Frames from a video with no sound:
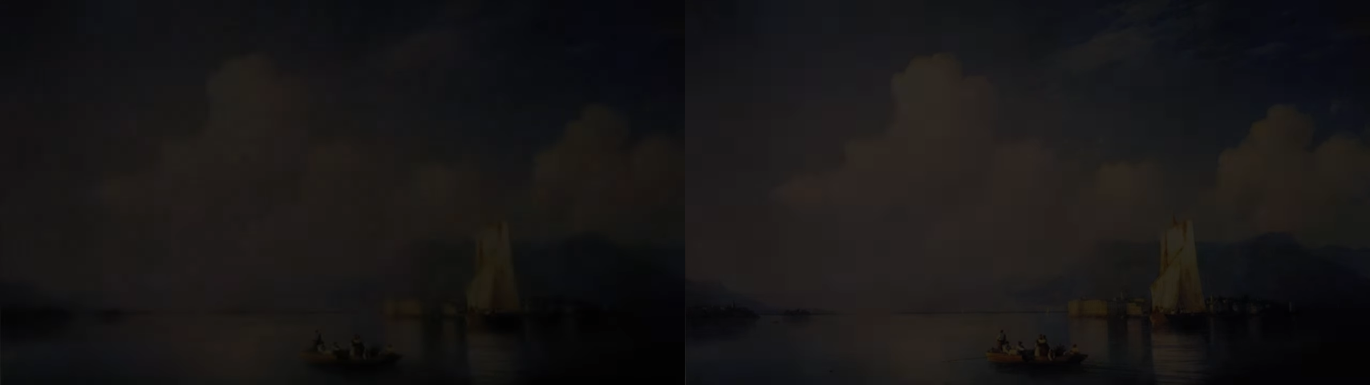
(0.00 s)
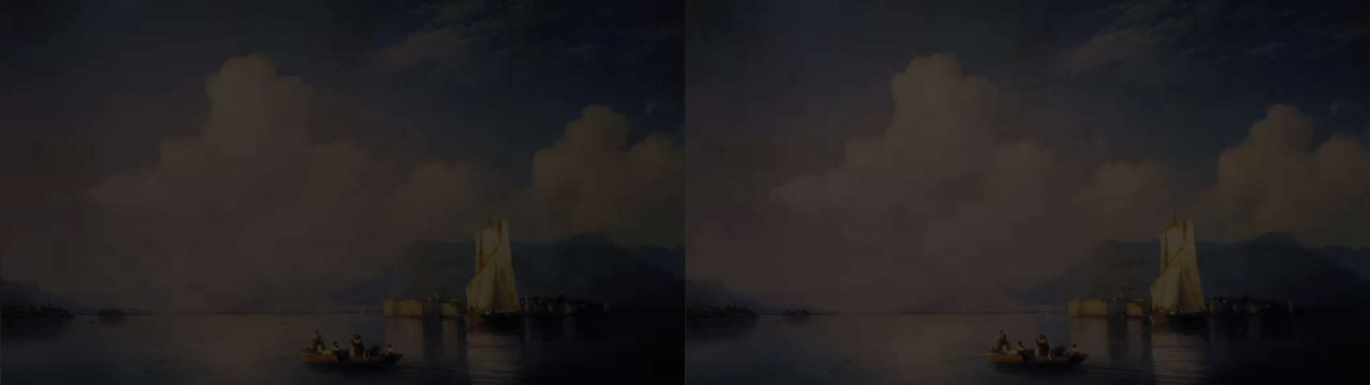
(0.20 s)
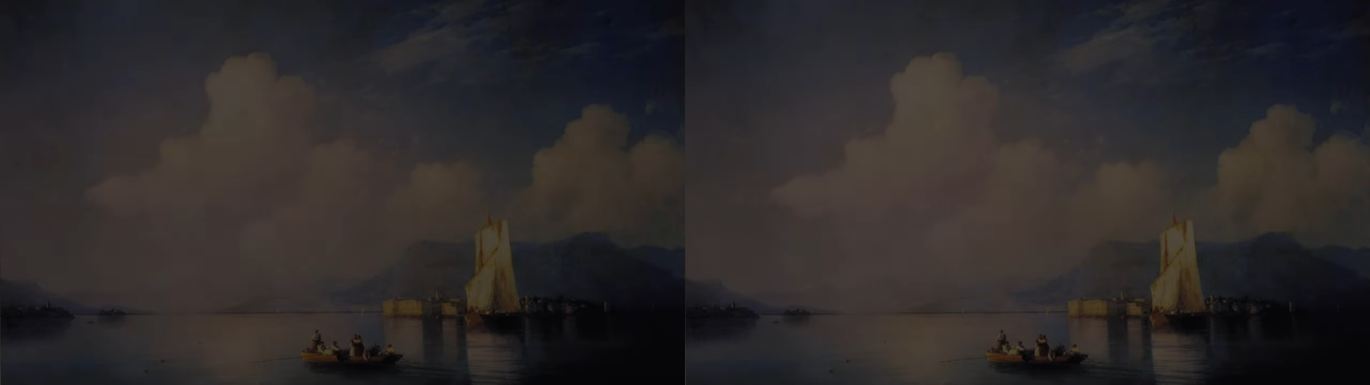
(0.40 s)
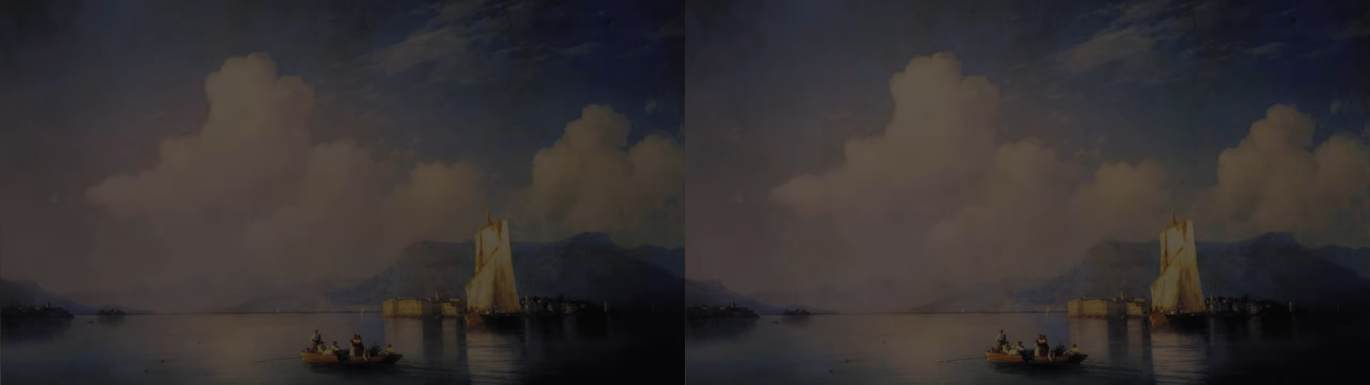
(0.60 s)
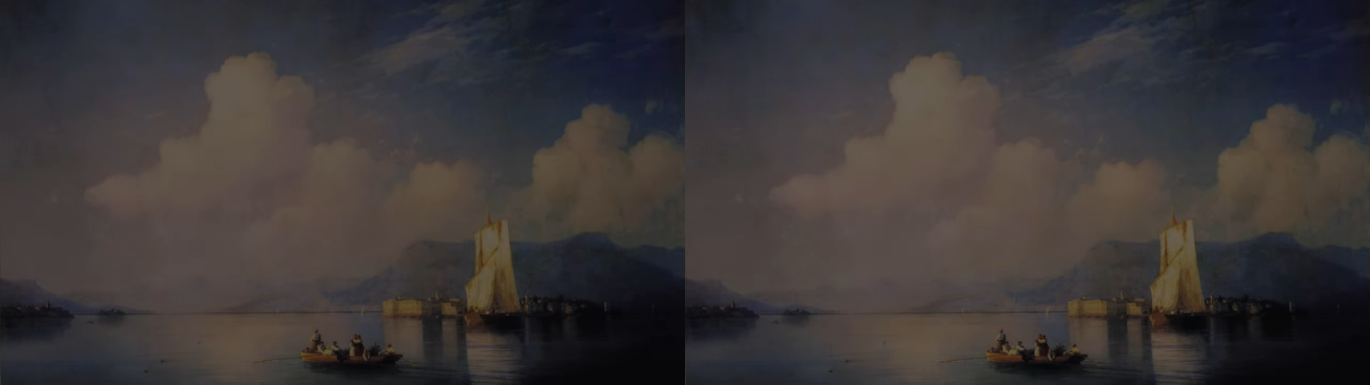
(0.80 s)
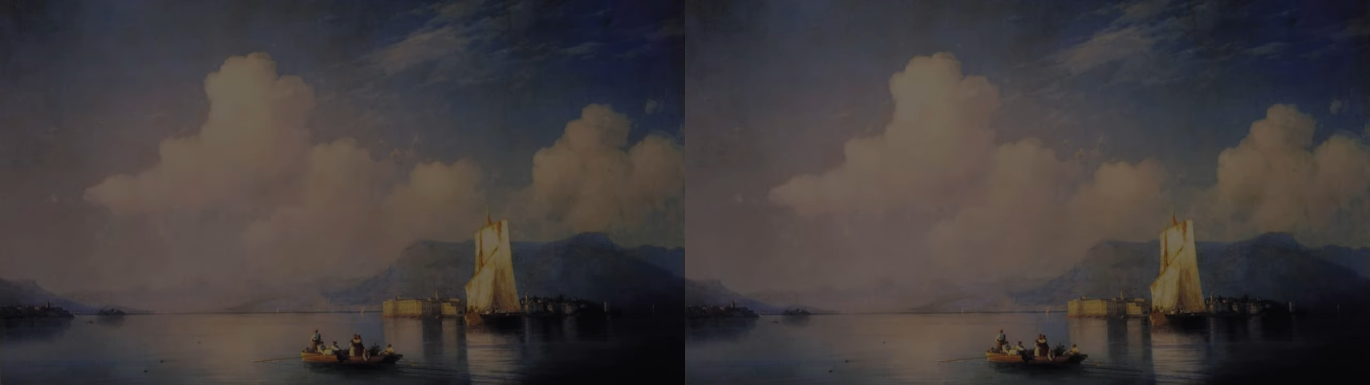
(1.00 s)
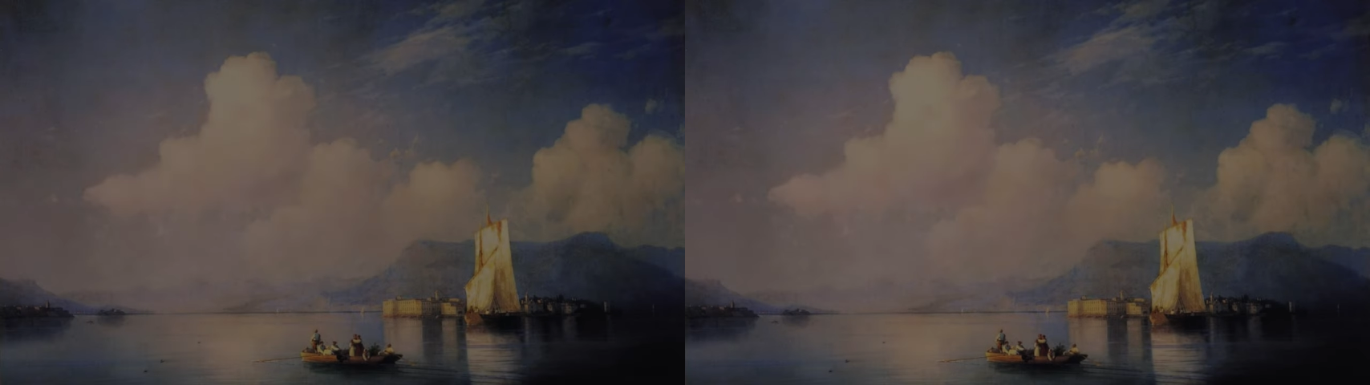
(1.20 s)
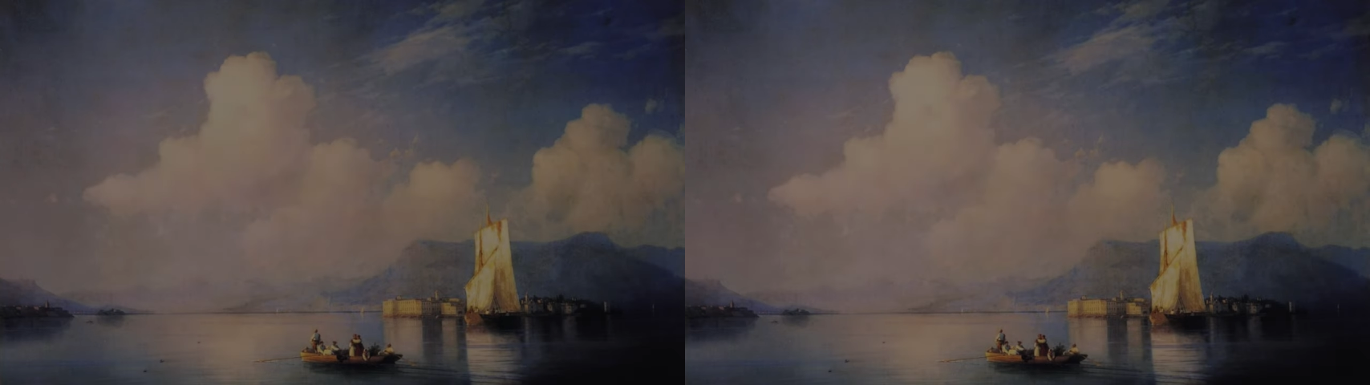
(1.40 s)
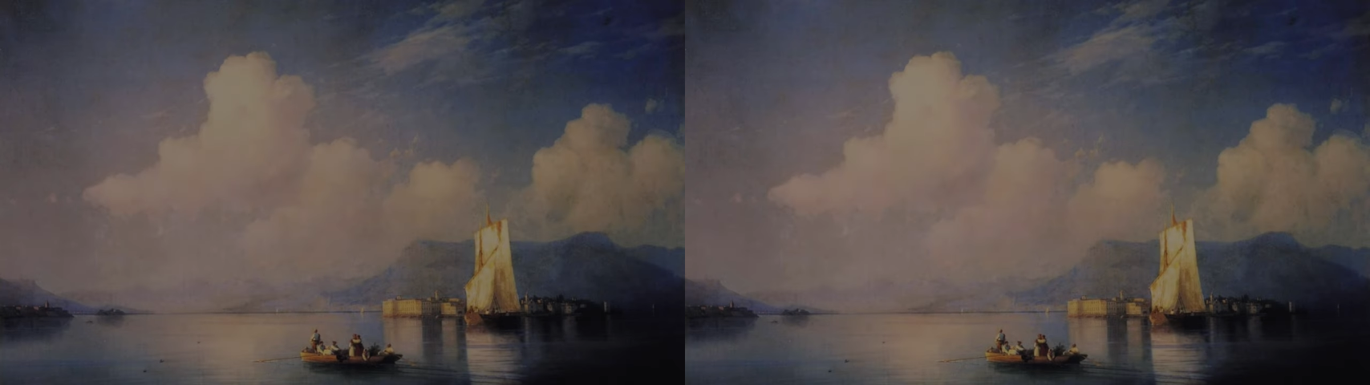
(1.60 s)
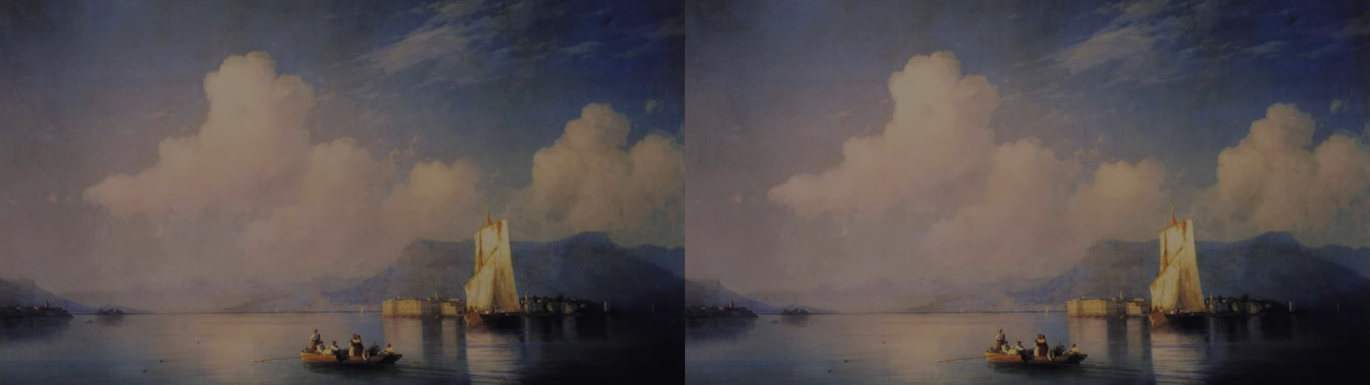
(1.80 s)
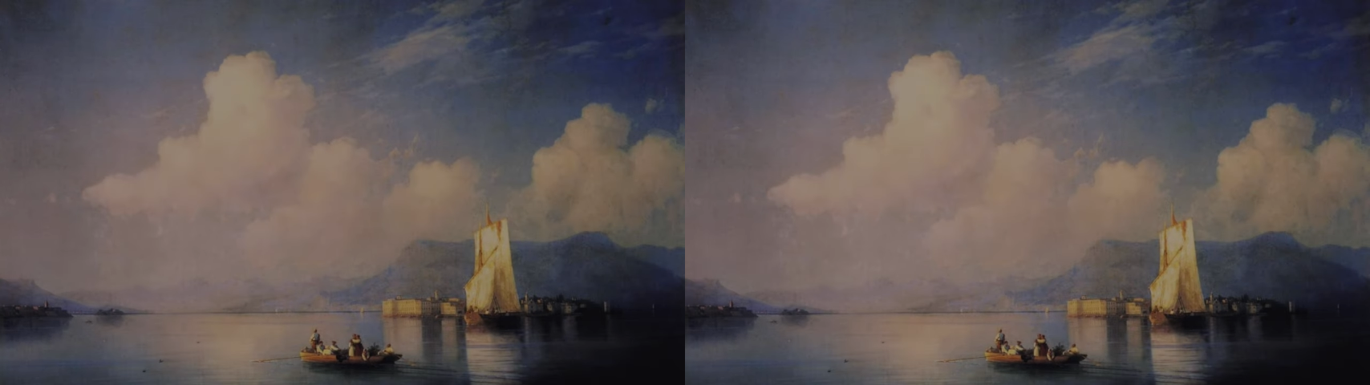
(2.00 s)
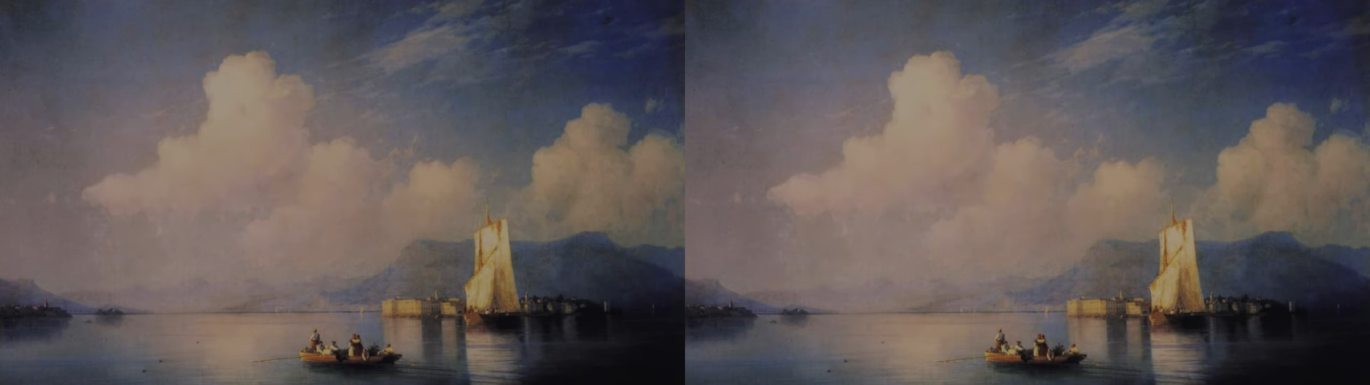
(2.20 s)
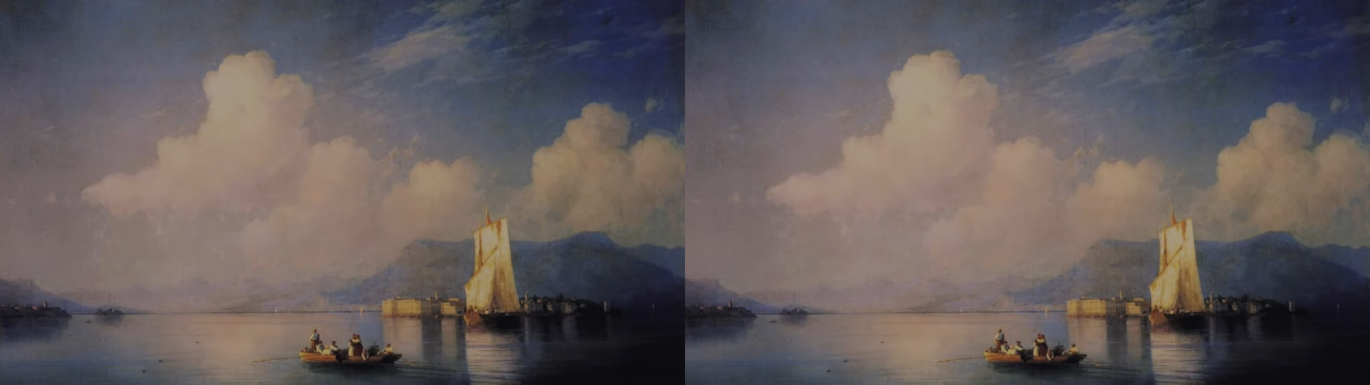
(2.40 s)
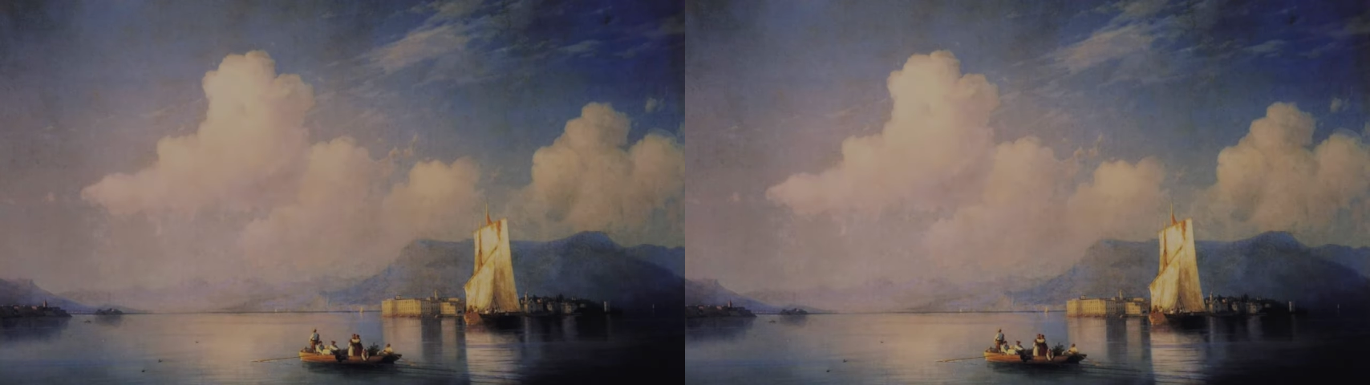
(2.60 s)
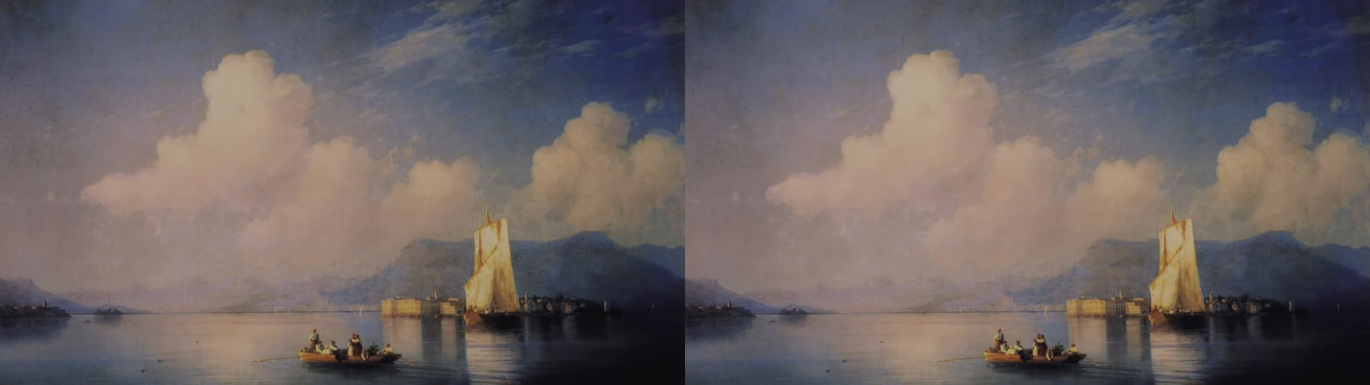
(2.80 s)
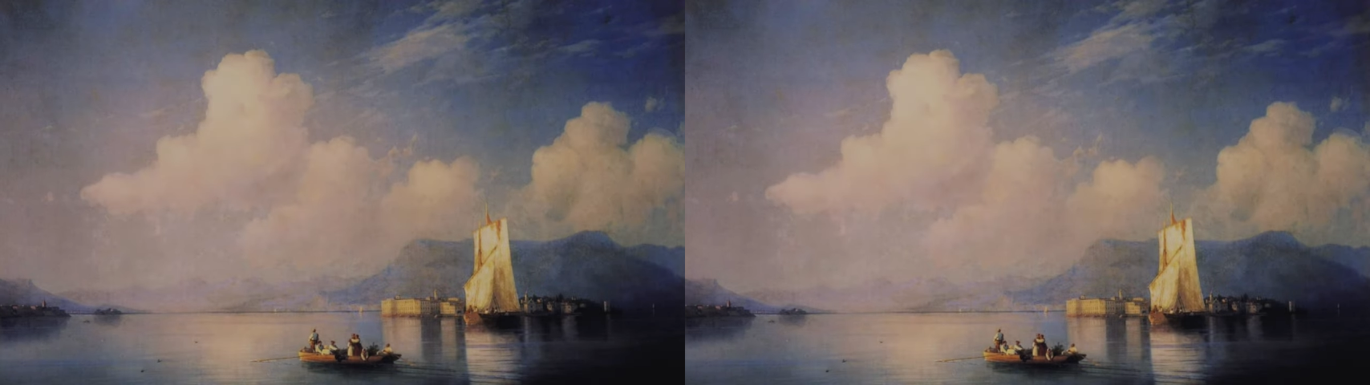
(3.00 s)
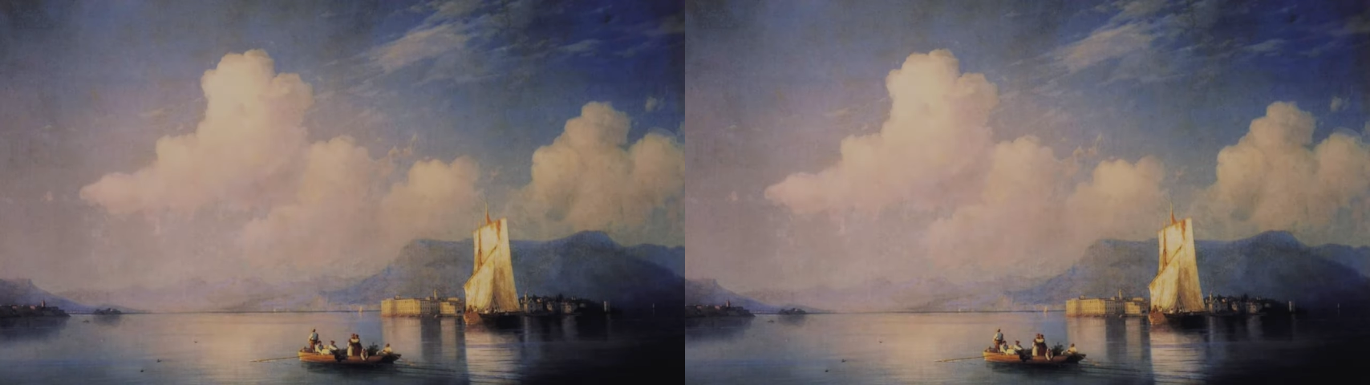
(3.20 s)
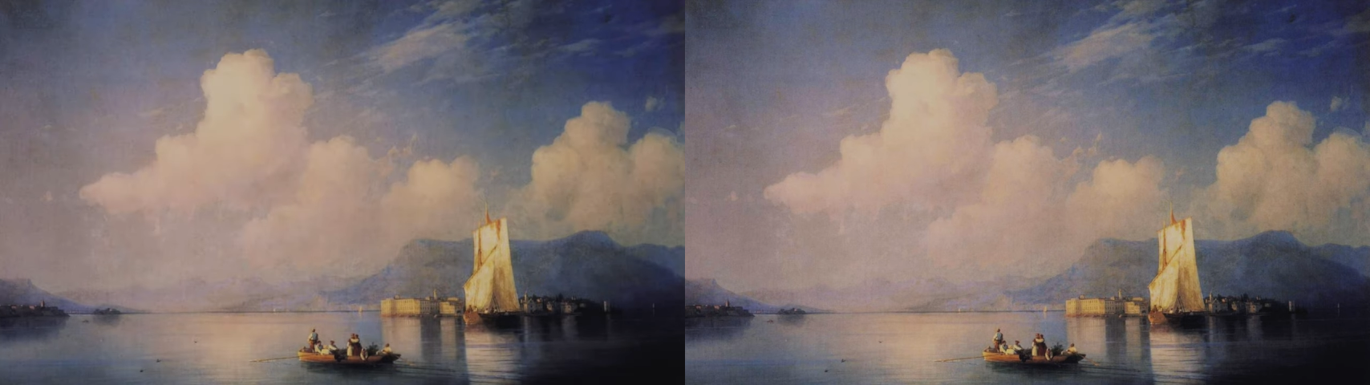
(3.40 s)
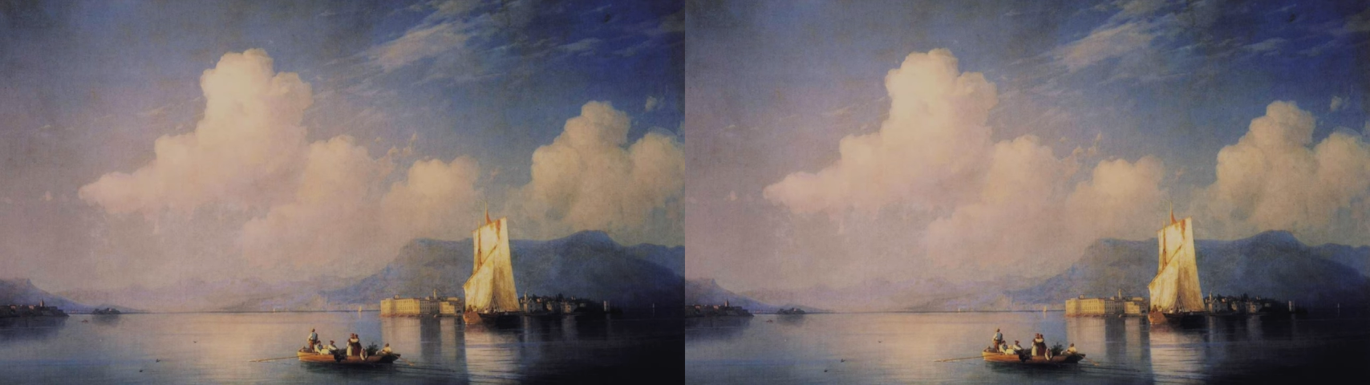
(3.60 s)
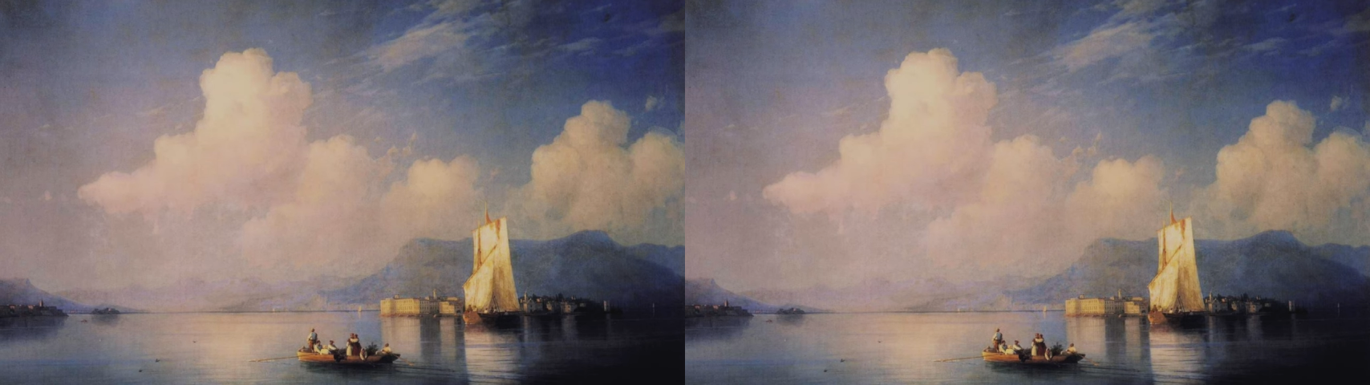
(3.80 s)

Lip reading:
[unreadable: no face in view]